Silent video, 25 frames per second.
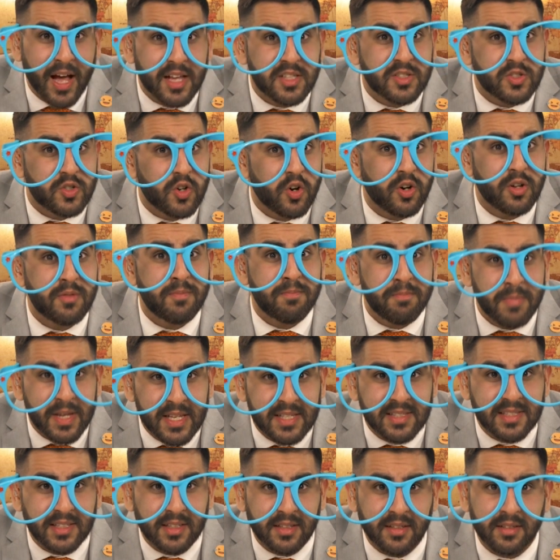has gone
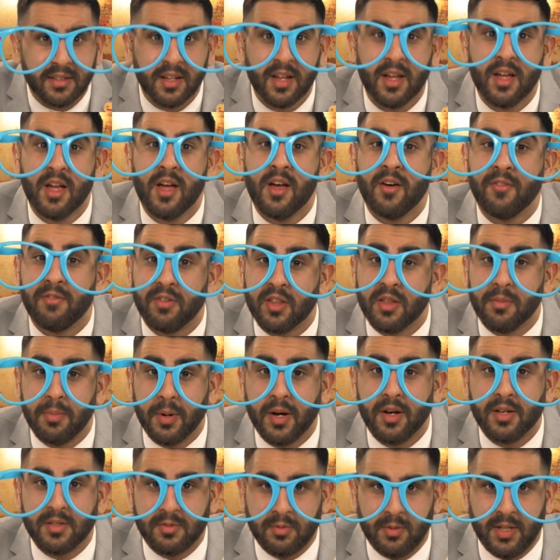missing for the
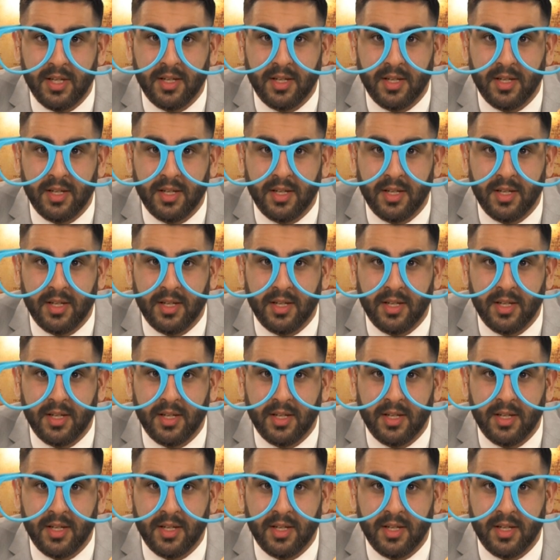past